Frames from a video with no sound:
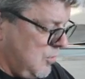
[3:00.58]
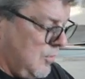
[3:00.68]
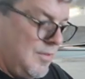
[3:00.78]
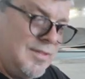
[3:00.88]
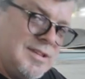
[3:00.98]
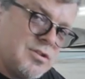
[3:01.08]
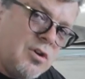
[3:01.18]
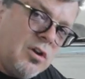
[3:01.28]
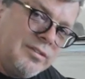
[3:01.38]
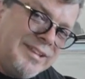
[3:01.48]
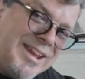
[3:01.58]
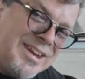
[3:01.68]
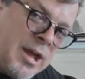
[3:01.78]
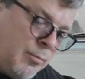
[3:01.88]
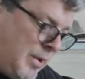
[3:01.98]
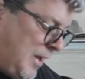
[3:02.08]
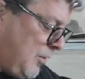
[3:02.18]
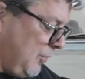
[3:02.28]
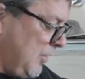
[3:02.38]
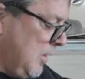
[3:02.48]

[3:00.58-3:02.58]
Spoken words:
we're doing. These are called letdown panels.